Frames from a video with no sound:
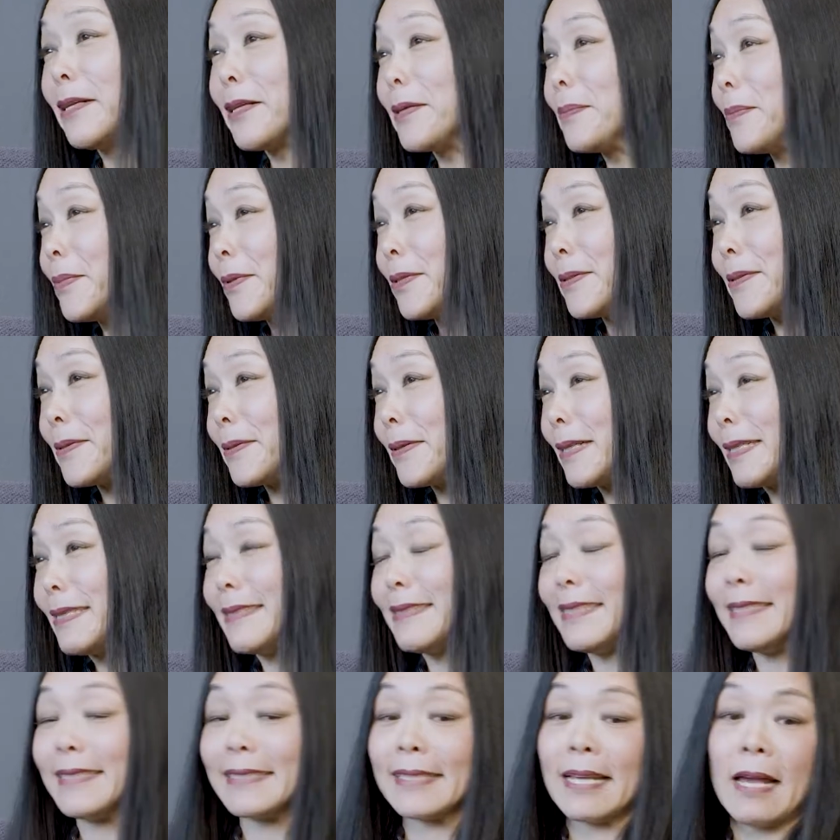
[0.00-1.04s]
numbers, right?
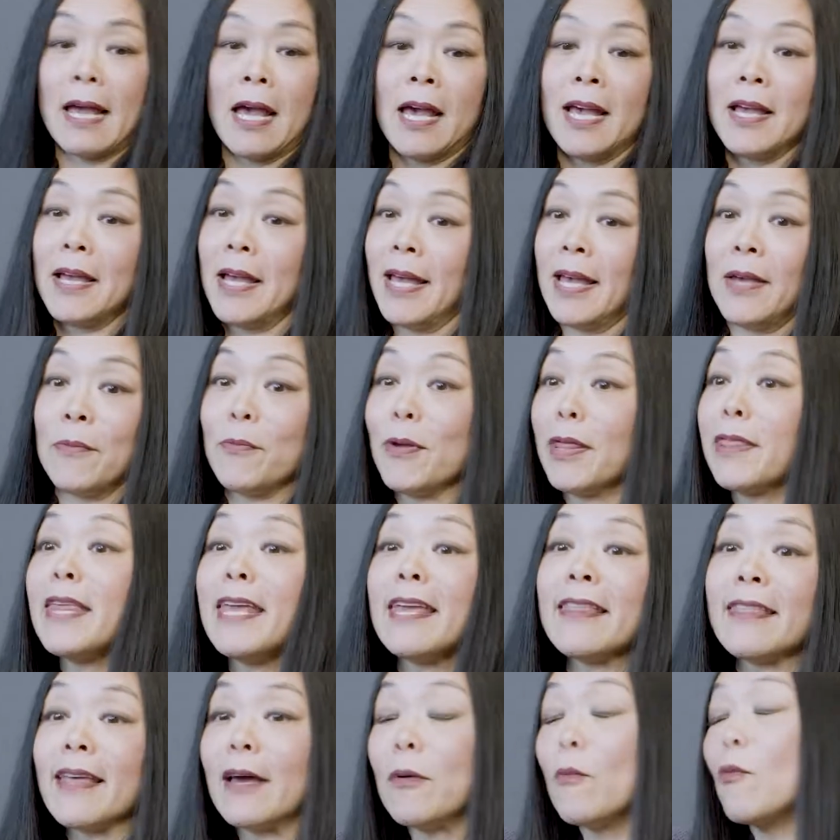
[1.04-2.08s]
We
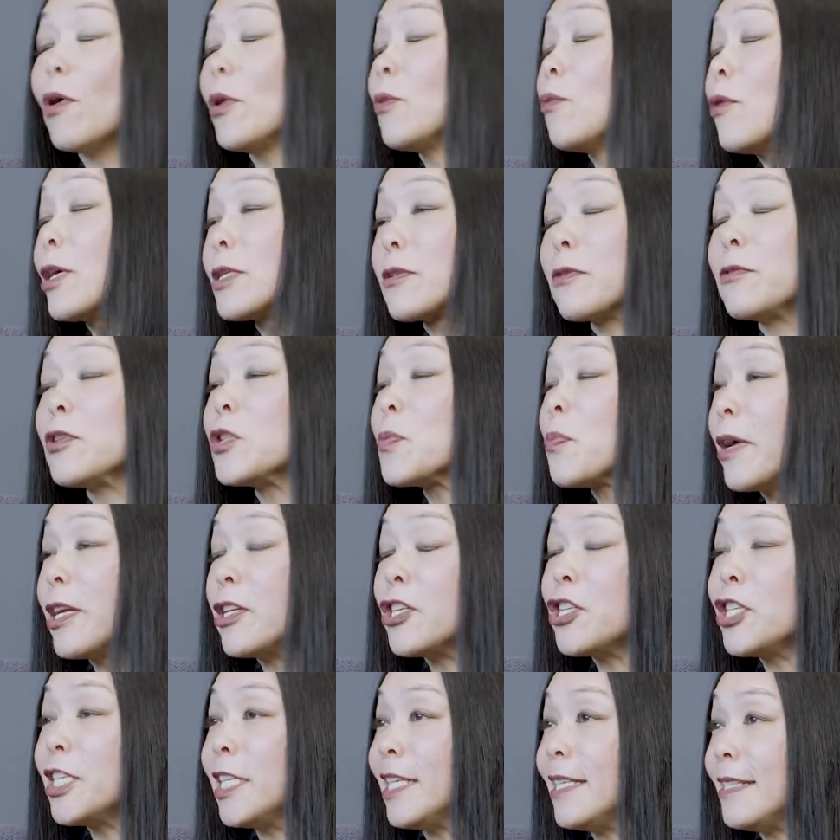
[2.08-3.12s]
think that what works on a
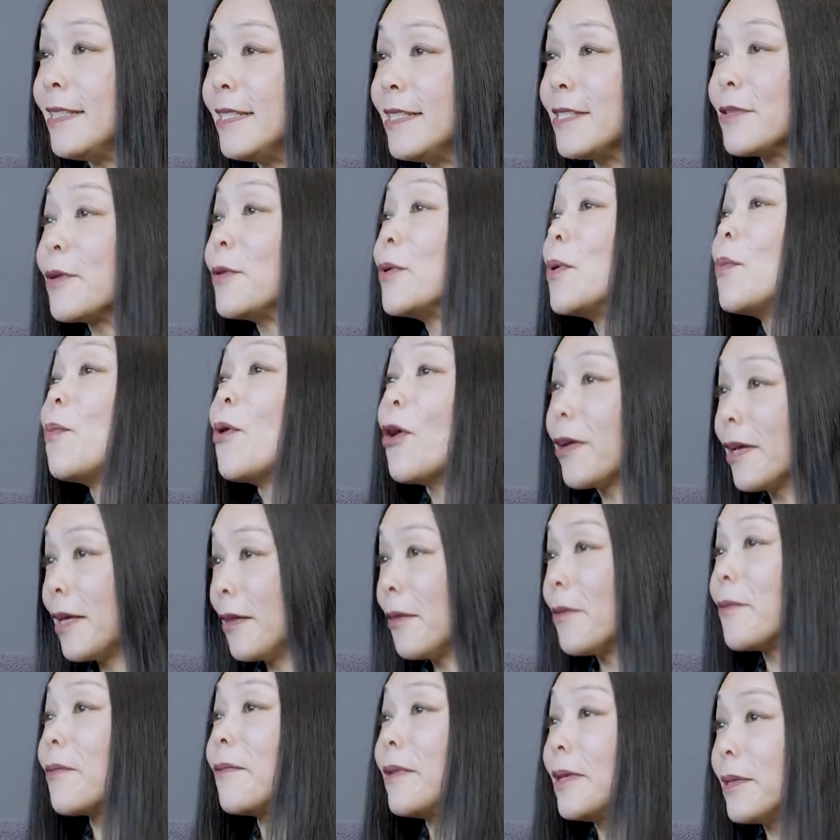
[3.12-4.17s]
spreadsheet is going to work
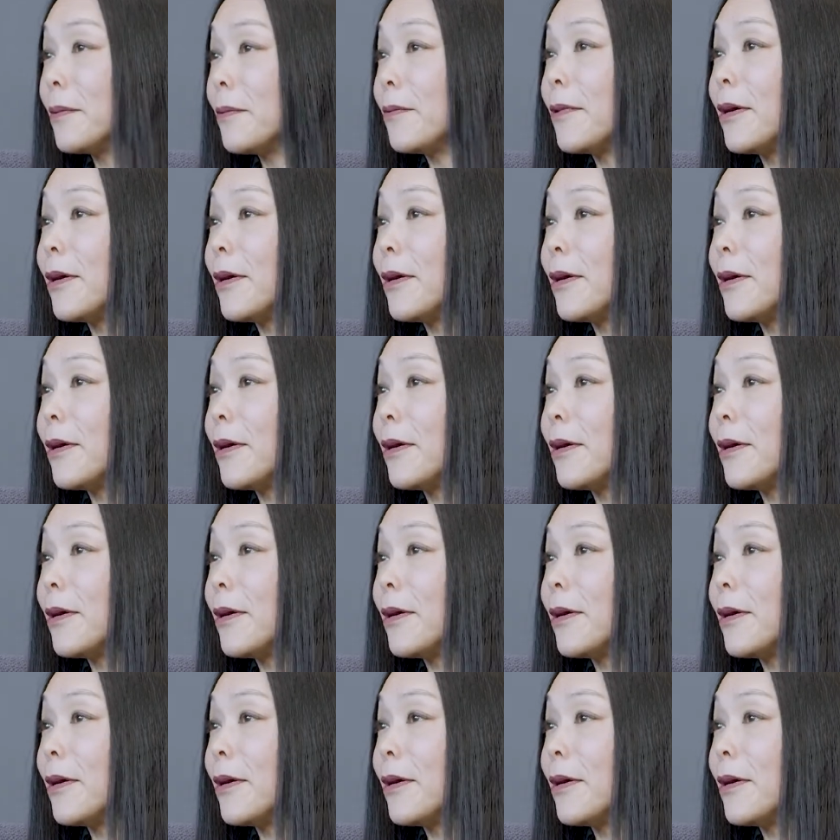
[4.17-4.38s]
in the real